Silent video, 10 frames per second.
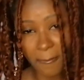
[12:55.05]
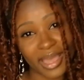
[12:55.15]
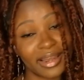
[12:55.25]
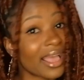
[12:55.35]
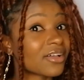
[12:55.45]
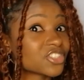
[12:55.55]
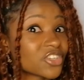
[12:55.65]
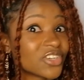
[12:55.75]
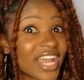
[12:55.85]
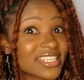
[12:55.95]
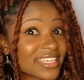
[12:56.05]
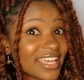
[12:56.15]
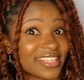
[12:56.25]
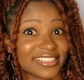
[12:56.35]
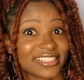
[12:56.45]
But I'll show you guys
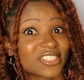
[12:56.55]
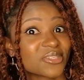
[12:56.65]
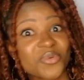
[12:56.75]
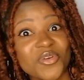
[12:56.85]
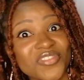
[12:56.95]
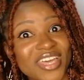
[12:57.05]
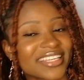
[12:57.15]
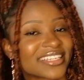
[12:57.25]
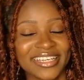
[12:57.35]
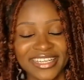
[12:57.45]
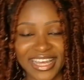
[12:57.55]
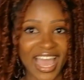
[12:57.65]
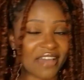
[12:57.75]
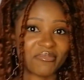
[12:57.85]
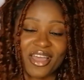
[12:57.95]
again, just to prove that
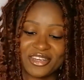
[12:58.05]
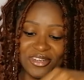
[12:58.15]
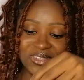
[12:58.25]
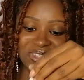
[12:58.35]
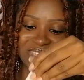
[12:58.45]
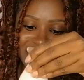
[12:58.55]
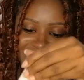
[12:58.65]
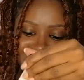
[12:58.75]
I'm not new to this